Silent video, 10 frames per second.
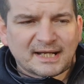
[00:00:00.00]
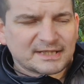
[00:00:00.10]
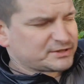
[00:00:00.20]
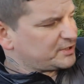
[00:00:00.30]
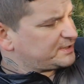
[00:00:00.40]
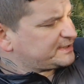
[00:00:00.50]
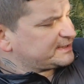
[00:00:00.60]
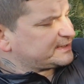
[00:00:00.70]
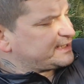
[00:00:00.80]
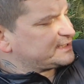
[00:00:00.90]
So as you can
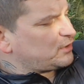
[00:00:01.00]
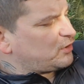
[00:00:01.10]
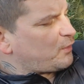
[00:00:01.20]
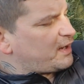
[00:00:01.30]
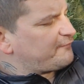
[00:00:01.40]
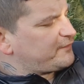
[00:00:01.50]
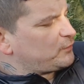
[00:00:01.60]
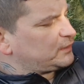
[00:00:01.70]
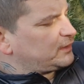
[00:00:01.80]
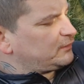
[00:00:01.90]
see, it's got quite a few
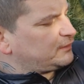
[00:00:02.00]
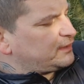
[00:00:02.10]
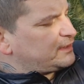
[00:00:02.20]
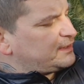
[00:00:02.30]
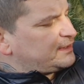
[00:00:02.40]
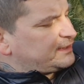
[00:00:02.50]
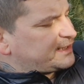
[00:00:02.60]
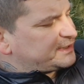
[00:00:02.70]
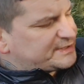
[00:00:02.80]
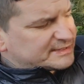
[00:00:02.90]
little
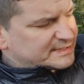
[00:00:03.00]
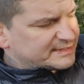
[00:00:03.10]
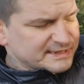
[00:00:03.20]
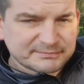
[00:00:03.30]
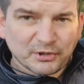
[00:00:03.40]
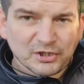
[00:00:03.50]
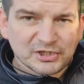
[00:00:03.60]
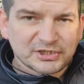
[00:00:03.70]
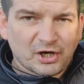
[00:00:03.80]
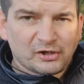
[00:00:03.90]
gadgets and
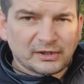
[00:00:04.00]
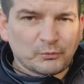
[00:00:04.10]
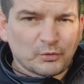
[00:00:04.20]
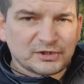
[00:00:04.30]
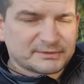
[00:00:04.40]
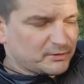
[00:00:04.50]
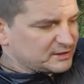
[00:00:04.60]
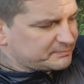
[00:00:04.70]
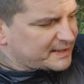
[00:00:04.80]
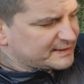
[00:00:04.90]
gizmos all in one small
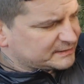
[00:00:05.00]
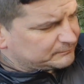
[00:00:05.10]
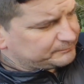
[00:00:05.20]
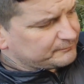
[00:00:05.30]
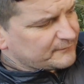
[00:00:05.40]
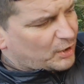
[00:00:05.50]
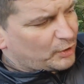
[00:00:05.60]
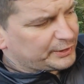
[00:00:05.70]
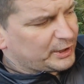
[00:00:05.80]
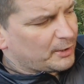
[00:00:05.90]
space.
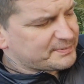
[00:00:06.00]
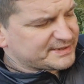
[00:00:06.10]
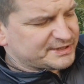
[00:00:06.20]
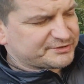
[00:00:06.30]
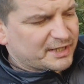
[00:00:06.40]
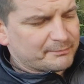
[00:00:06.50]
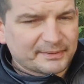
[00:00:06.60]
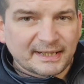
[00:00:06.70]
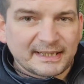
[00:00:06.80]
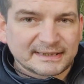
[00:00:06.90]
On the opposite strap
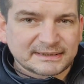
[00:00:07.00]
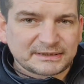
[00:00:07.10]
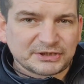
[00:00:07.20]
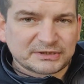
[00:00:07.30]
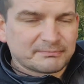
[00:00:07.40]
is just